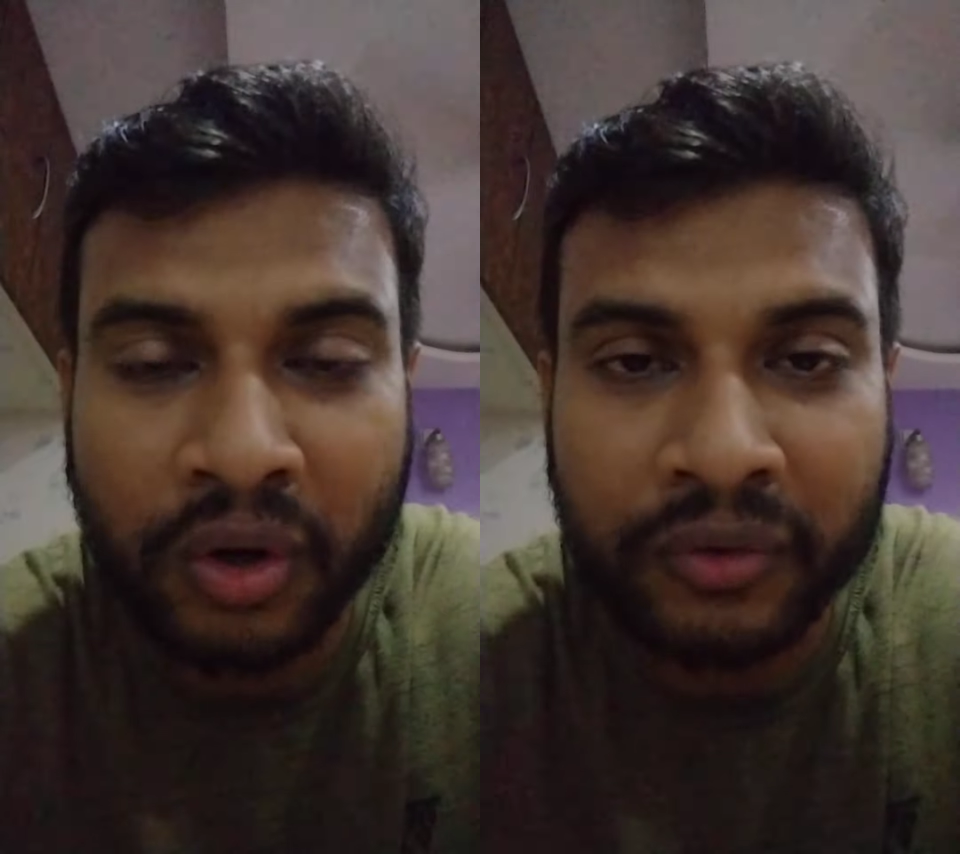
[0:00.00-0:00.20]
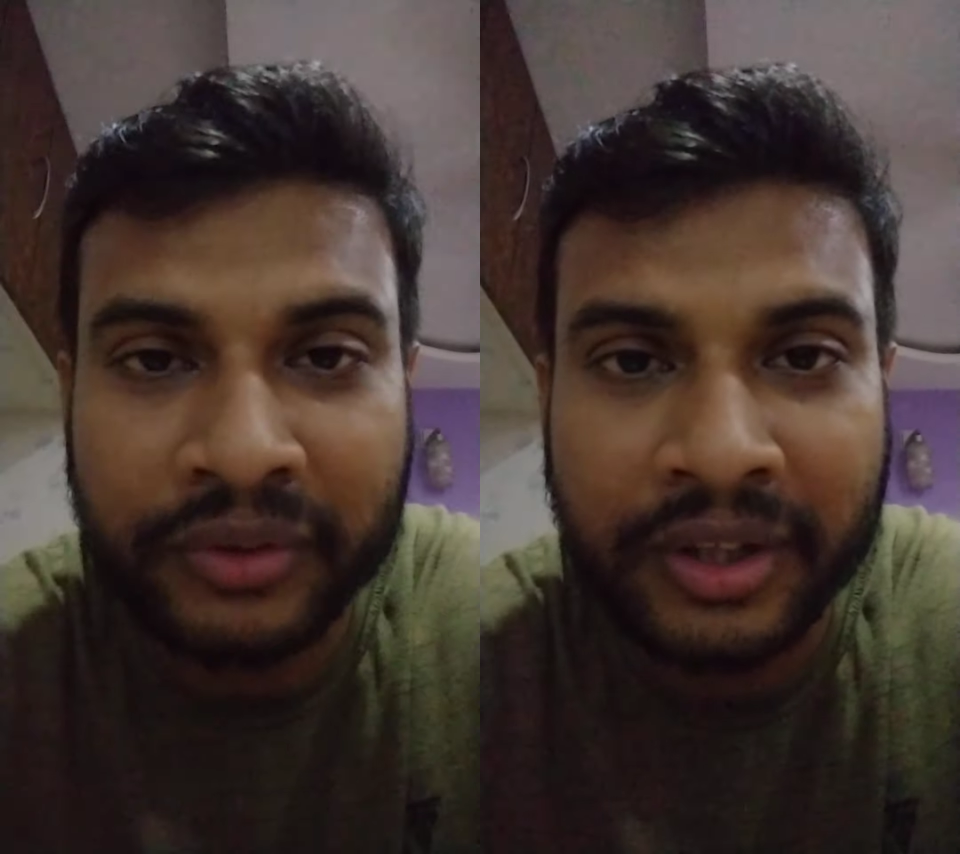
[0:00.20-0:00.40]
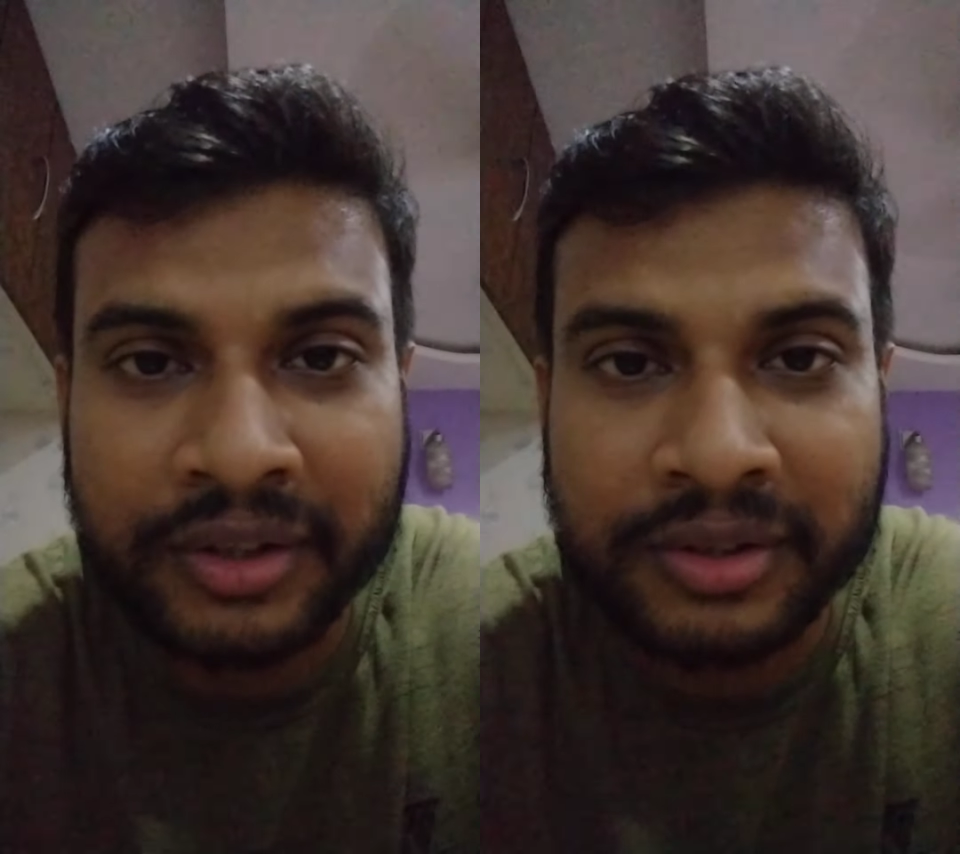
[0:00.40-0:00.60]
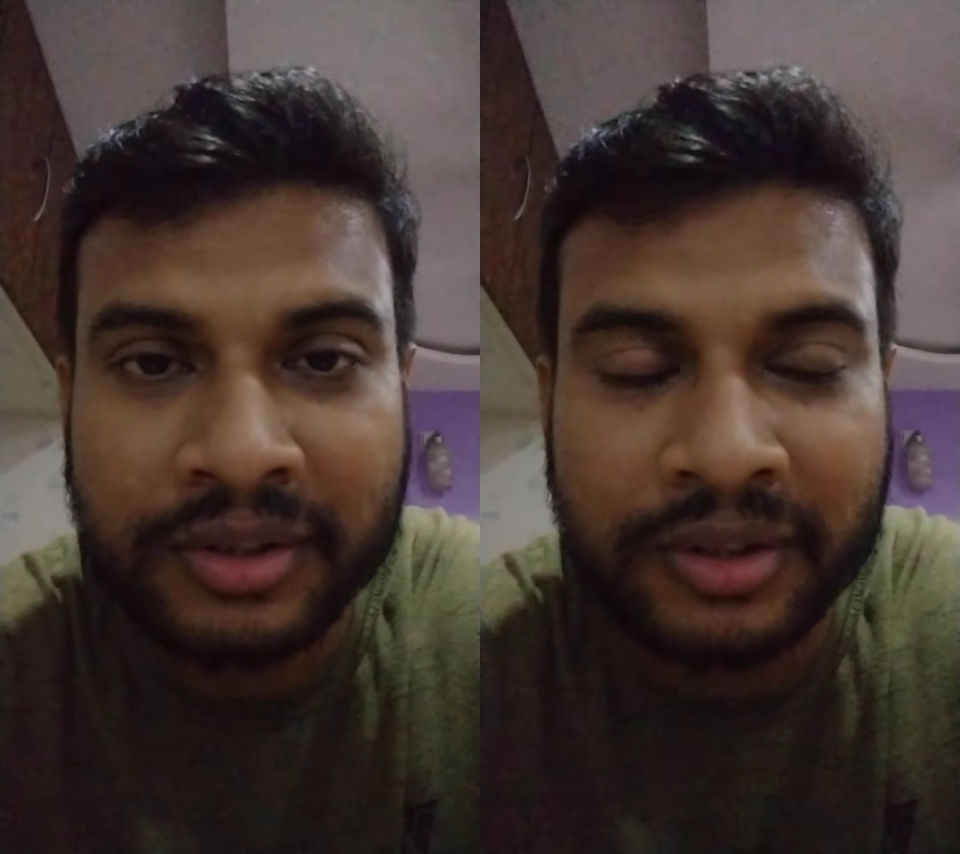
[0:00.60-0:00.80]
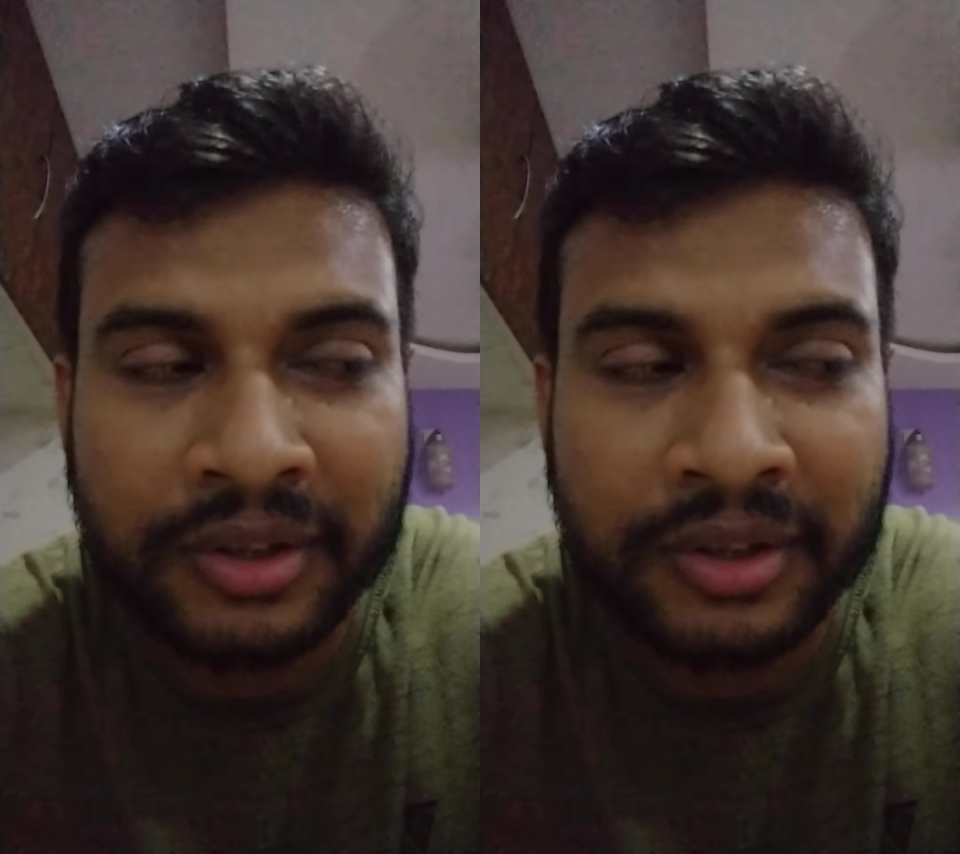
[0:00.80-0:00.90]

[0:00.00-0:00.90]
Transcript: lot of things.